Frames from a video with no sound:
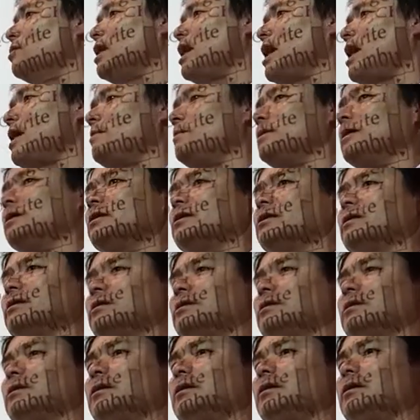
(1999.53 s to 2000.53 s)
What happened?
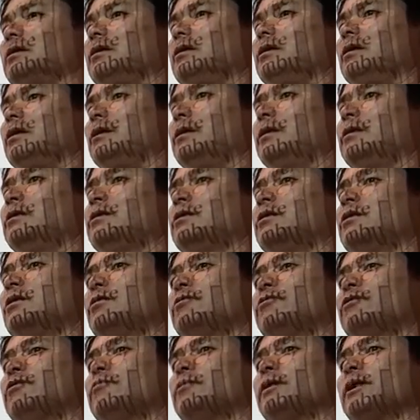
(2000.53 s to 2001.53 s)
To
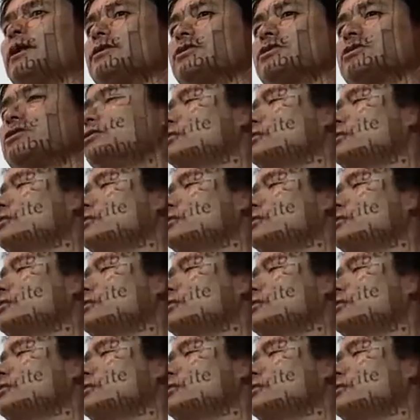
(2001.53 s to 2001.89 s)
go from plus